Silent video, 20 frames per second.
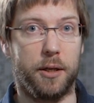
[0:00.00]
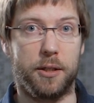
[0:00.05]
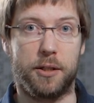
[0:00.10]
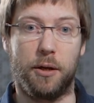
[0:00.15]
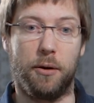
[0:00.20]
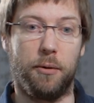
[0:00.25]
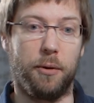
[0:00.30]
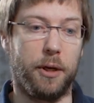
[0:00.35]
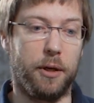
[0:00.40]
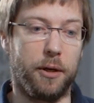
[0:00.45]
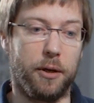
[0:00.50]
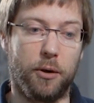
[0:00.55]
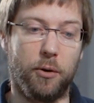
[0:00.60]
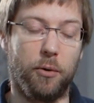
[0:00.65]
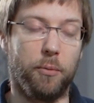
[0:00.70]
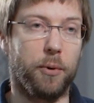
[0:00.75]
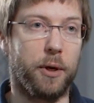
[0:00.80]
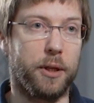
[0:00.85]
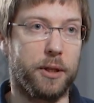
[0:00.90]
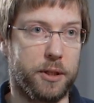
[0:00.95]
So we
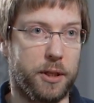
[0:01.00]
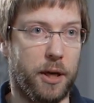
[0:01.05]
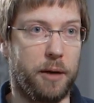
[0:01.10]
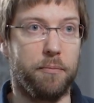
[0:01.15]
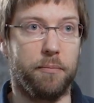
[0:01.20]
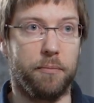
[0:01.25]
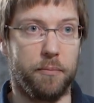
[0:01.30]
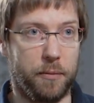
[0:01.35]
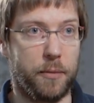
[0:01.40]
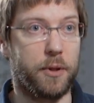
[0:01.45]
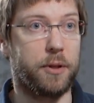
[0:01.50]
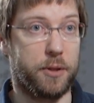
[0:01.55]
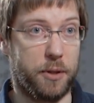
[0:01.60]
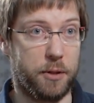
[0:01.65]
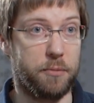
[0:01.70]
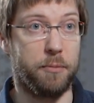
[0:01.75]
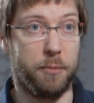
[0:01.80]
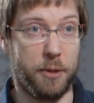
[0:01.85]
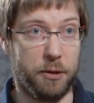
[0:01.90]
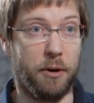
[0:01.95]
incorporate
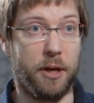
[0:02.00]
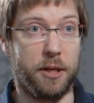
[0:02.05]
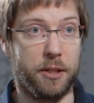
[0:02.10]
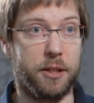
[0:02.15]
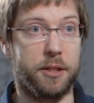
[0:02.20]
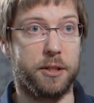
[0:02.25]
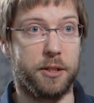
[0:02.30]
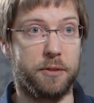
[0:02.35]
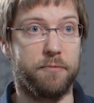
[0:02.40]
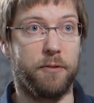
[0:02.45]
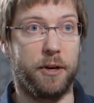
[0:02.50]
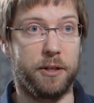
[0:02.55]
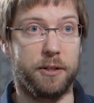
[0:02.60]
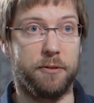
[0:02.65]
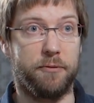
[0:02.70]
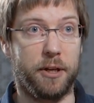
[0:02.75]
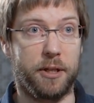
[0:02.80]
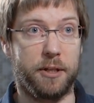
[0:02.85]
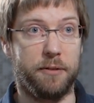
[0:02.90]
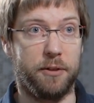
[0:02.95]
the mid-range is
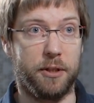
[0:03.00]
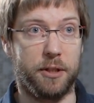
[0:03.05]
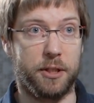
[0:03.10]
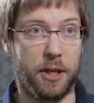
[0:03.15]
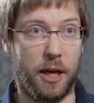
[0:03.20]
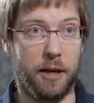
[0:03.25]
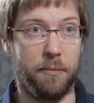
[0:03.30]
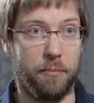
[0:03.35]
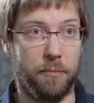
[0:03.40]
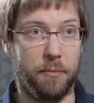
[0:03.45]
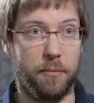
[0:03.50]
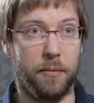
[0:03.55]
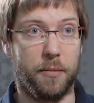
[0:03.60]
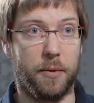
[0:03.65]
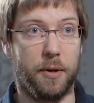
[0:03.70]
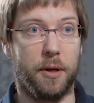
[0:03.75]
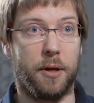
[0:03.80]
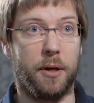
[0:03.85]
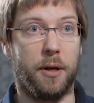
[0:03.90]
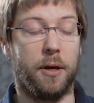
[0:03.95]
effectively the same.
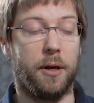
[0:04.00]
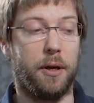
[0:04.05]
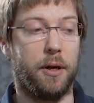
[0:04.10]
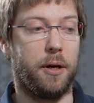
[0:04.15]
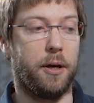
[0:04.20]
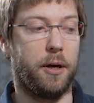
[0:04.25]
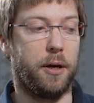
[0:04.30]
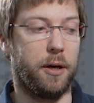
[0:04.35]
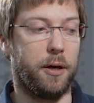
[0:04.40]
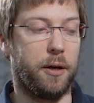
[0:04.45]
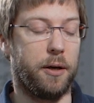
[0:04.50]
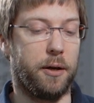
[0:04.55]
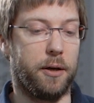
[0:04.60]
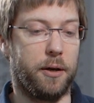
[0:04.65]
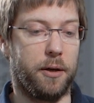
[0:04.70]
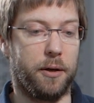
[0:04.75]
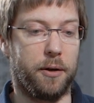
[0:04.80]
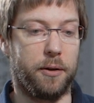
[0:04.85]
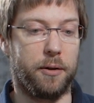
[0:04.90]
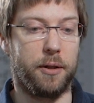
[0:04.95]

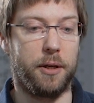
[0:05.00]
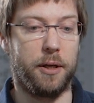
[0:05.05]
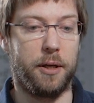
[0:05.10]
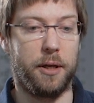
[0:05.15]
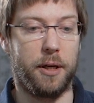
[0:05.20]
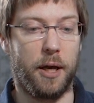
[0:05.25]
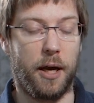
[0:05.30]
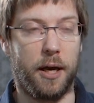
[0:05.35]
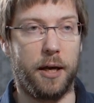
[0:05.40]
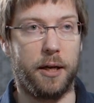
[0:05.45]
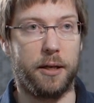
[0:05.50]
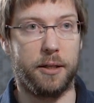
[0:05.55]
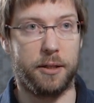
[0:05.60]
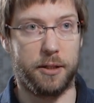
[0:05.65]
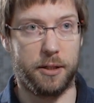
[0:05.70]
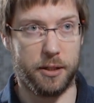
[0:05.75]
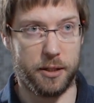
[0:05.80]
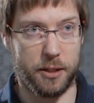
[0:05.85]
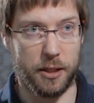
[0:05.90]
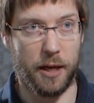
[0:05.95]
The head
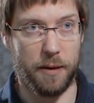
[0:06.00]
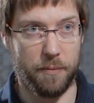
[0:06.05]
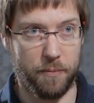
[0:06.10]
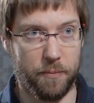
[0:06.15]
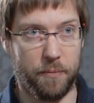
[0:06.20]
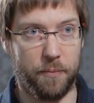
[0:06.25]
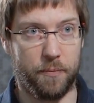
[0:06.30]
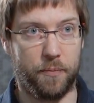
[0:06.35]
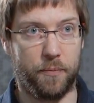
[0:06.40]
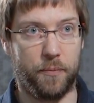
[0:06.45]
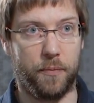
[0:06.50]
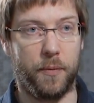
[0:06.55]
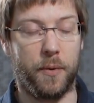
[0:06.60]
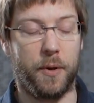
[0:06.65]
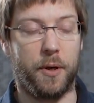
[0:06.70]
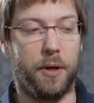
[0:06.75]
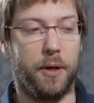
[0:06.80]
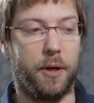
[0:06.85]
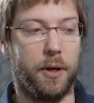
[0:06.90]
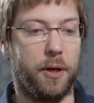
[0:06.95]
is the same.
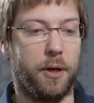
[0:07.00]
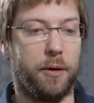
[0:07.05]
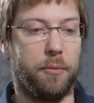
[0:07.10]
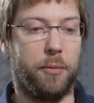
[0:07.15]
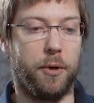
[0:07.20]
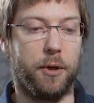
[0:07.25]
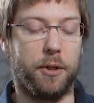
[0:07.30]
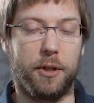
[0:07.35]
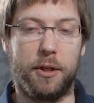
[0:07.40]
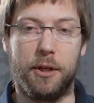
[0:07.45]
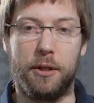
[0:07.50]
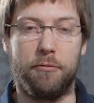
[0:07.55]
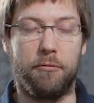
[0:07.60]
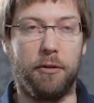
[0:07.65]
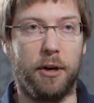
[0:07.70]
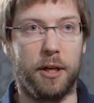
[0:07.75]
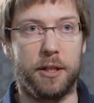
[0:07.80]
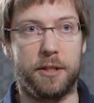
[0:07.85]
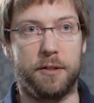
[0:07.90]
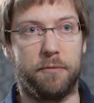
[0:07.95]
But the
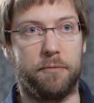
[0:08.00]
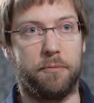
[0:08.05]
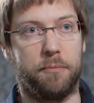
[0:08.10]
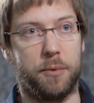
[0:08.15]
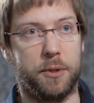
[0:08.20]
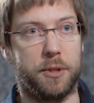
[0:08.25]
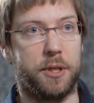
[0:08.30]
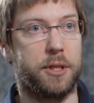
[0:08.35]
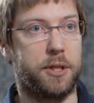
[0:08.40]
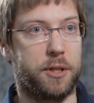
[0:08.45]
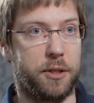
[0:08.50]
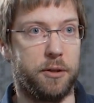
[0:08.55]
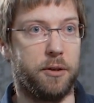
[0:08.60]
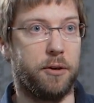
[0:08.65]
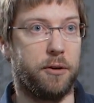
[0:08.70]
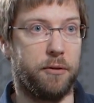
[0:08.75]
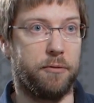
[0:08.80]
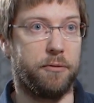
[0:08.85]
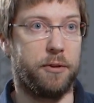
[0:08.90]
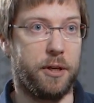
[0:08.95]
relative position
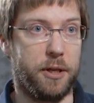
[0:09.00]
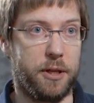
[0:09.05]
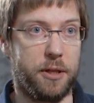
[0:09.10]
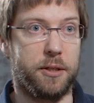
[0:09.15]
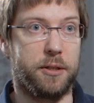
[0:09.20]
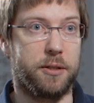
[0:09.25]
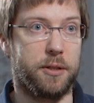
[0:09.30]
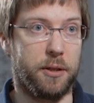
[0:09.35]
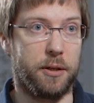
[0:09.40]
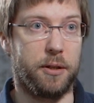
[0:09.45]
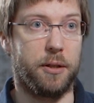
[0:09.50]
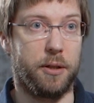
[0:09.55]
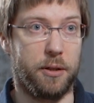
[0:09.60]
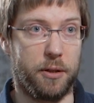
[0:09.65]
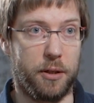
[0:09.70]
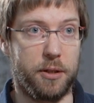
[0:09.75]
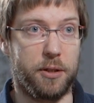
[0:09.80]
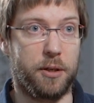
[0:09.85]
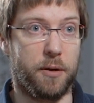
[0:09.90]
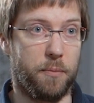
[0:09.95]
of these
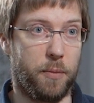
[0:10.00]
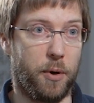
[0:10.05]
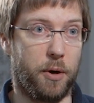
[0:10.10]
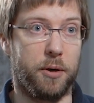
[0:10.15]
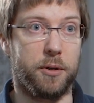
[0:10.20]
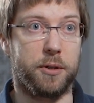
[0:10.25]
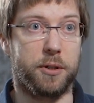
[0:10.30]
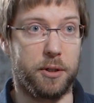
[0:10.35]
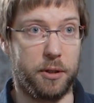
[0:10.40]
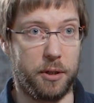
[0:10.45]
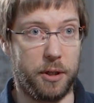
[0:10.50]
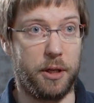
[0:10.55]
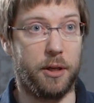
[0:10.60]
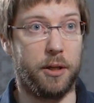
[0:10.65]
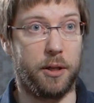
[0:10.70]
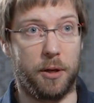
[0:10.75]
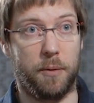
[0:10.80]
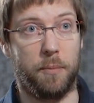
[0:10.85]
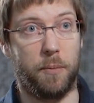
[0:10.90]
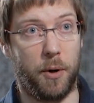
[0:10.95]
components to the
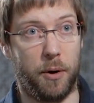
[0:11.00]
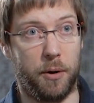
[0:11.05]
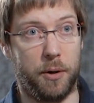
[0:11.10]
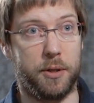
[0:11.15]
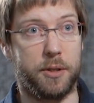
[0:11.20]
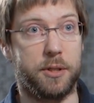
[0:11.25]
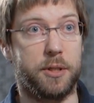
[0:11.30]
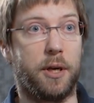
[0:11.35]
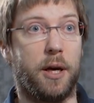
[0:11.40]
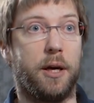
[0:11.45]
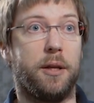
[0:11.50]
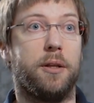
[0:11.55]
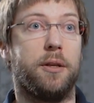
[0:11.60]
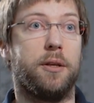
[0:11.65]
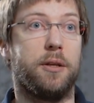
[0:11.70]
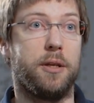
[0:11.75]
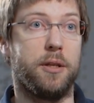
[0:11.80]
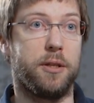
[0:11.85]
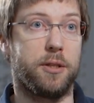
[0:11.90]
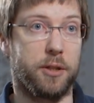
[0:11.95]
other components and
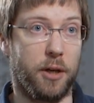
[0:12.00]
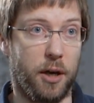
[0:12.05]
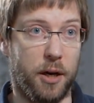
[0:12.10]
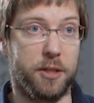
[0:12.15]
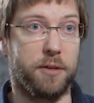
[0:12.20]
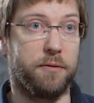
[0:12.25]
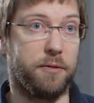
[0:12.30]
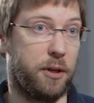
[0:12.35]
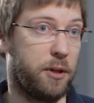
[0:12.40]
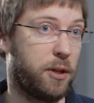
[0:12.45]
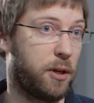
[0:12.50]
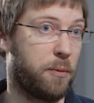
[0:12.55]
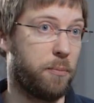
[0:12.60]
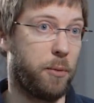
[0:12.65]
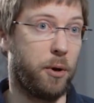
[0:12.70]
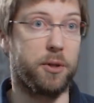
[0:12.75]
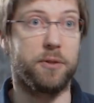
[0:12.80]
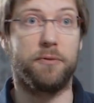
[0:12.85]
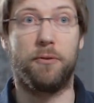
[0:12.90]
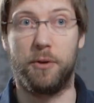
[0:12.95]
the size of the other
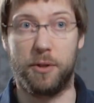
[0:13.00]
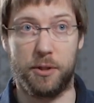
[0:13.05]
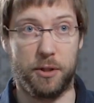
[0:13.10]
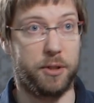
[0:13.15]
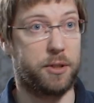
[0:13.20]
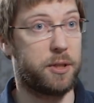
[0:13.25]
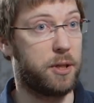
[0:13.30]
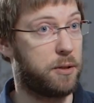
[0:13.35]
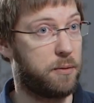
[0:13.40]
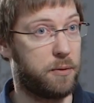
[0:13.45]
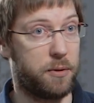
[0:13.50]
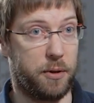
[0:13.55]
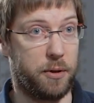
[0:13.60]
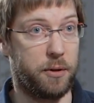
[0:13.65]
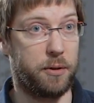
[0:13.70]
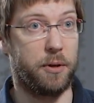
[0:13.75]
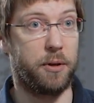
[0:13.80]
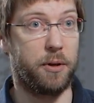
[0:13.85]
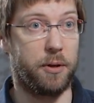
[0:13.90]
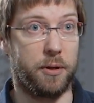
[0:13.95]
components, for instance,
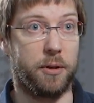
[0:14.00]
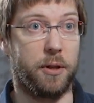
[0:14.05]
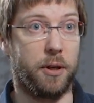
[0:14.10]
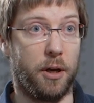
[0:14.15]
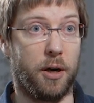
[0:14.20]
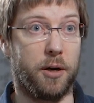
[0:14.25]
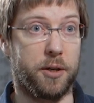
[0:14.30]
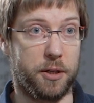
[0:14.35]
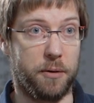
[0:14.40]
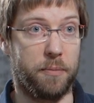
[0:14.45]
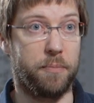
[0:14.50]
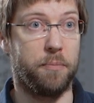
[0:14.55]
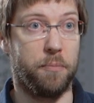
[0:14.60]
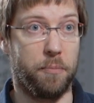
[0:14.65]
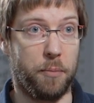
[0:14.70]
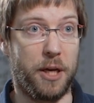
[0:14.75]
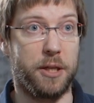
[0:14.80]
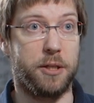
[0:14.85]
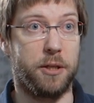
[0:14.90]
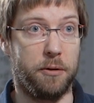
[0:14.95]
the larger
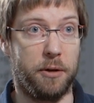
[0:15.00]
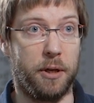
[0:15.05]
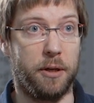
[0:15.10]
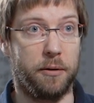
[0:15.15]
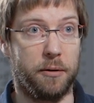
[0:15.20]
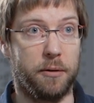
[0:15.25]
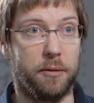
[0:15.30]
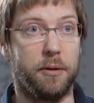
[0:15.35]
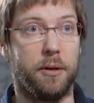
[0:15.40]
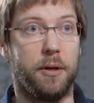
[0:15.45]
bass unit,